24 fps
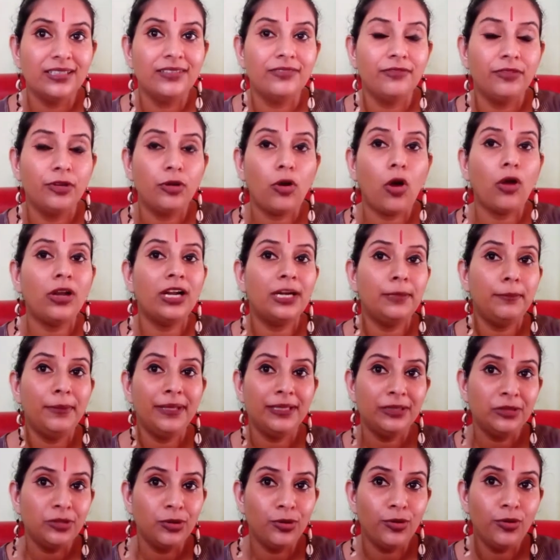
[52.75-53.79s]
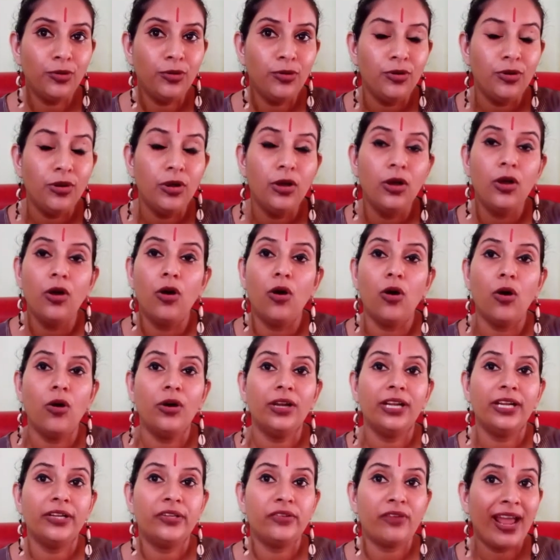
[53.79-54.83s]
we call it bindu, or
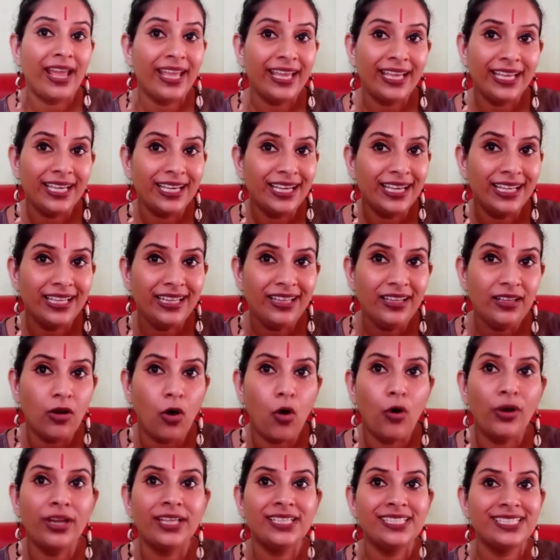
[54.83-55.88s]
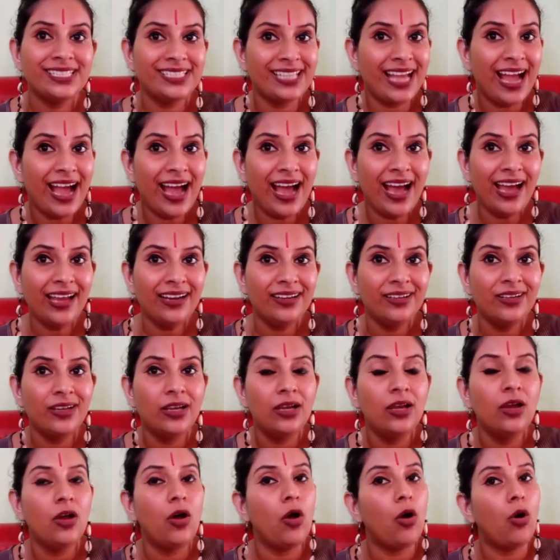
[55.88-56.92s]
a triangle, or a star,
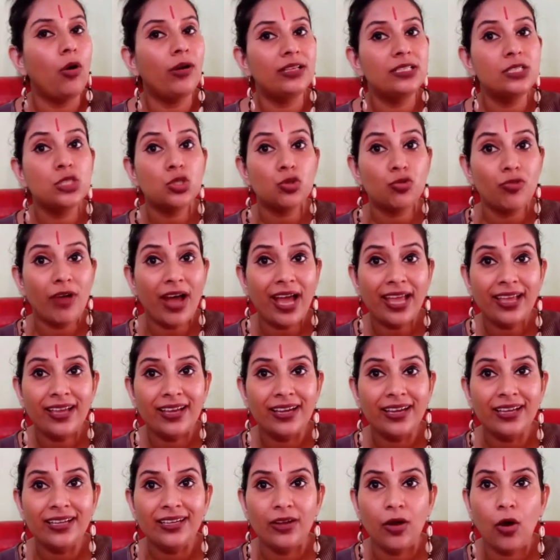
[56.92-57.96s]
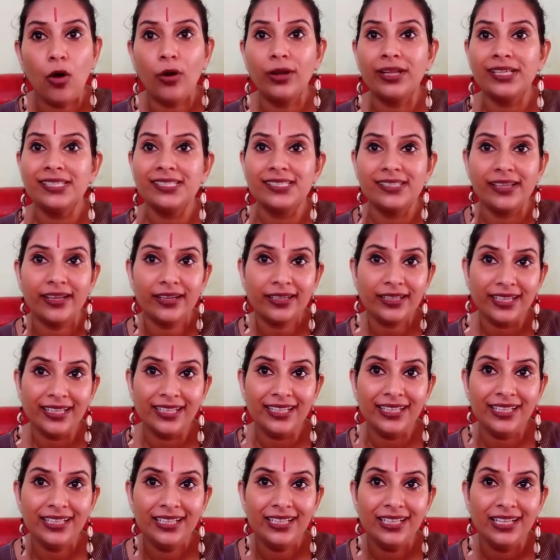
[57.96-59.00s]
or a square, or a
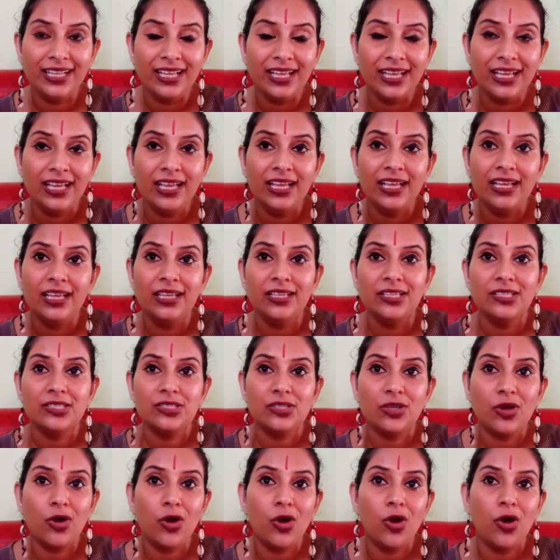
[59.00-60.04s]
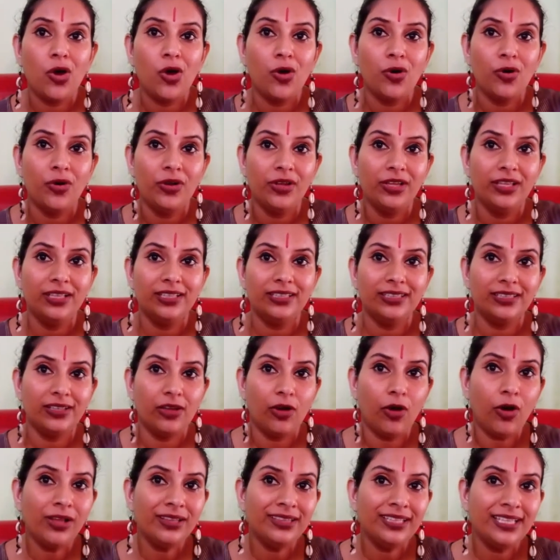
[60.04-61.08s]
circle. So
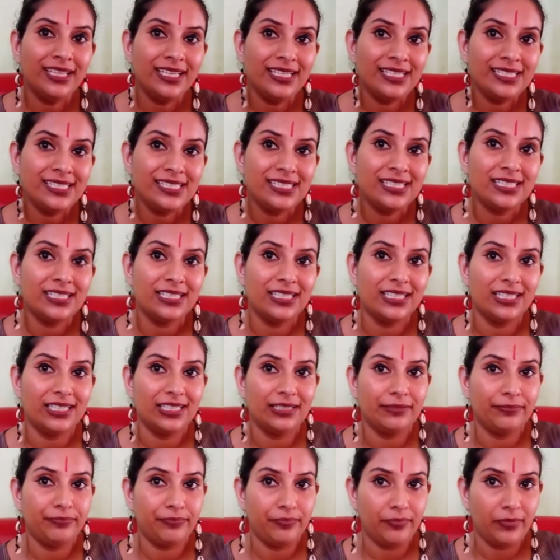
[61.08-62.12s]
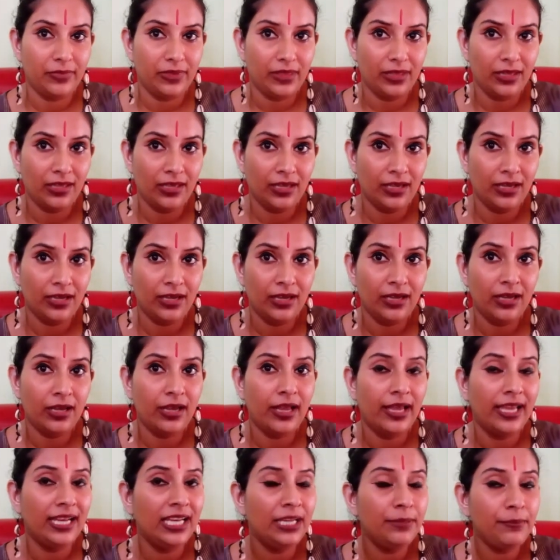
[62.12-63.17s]
all these
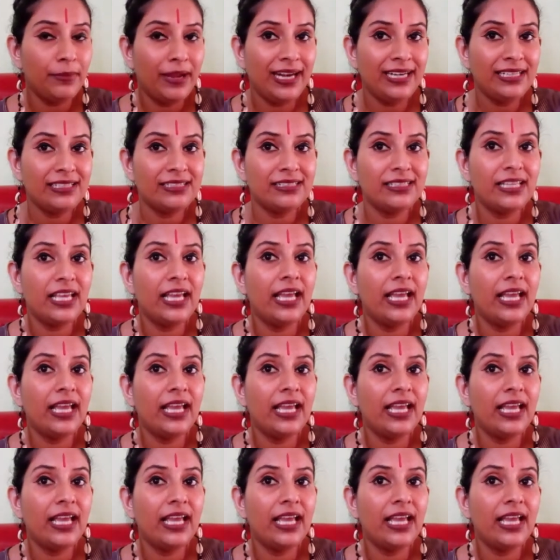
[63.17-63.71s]
elements